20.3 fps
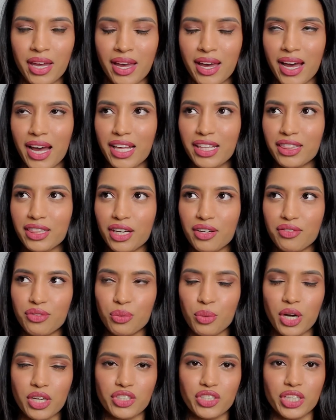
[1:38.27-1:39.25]
I loved
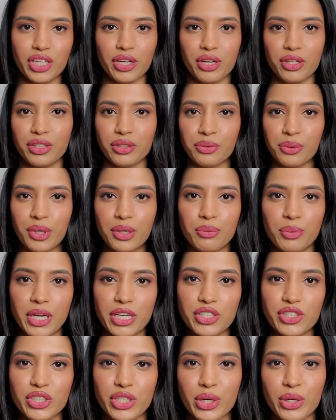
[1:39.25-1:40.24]
watching all the runway
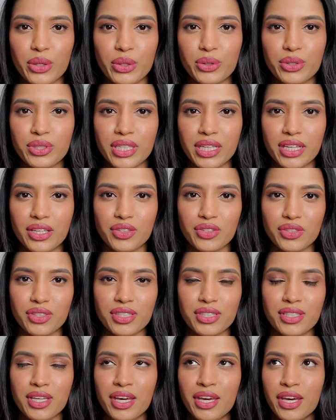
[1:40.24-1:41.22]
shows, and I just,
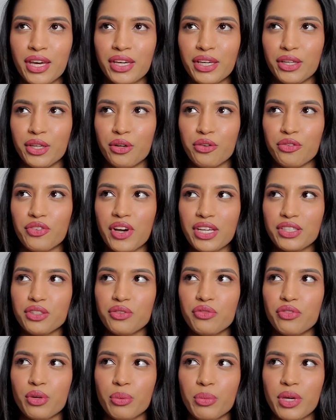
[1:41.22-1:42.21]
you know, fashion
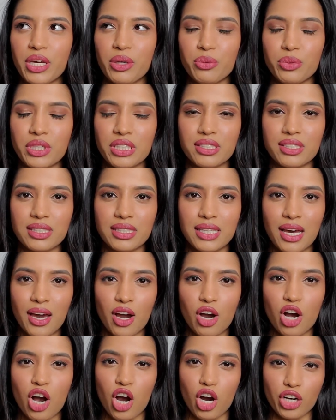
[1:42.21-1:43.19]
for me was
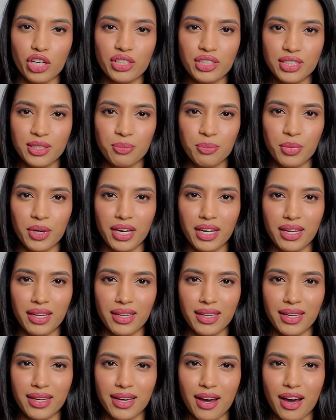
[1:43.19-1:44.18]
art, but
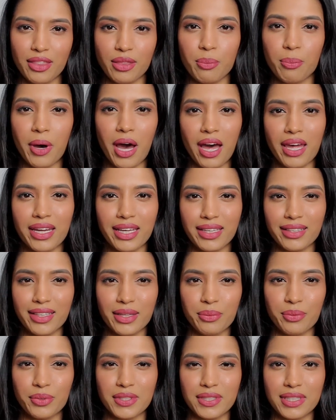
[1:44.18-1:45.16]
on the body.
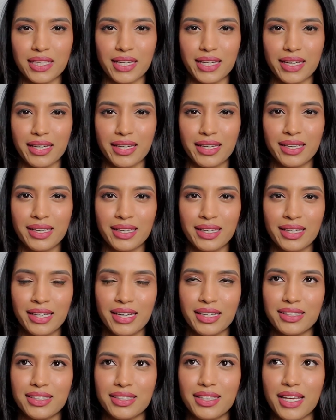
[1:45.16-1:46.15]
It was like,
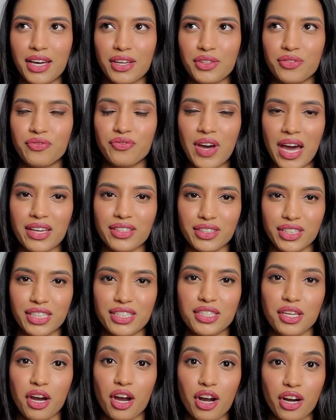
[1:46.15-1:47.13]
it's not fashion,
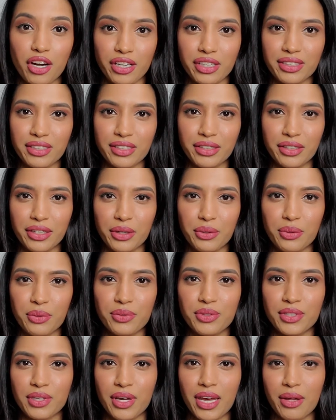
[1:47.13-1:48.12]
it's art, you know?
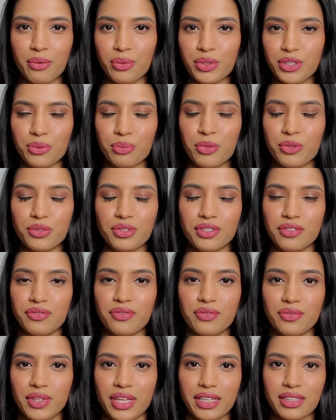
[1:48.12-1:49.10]
So, and which most of
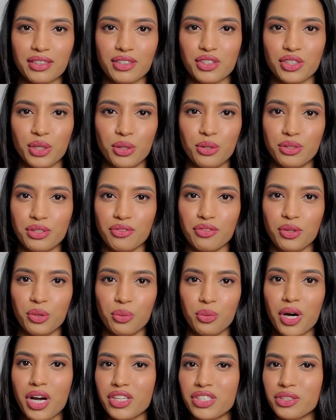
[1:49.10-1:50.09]
like the shows, if you
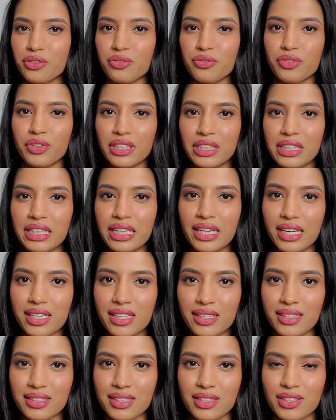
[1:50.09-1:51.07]
watch, it really
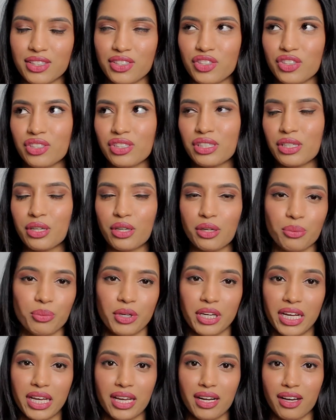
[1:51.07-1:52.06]
is. It's just you're
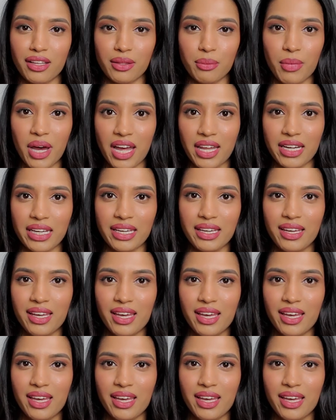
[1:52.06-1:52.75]
putting it on the body.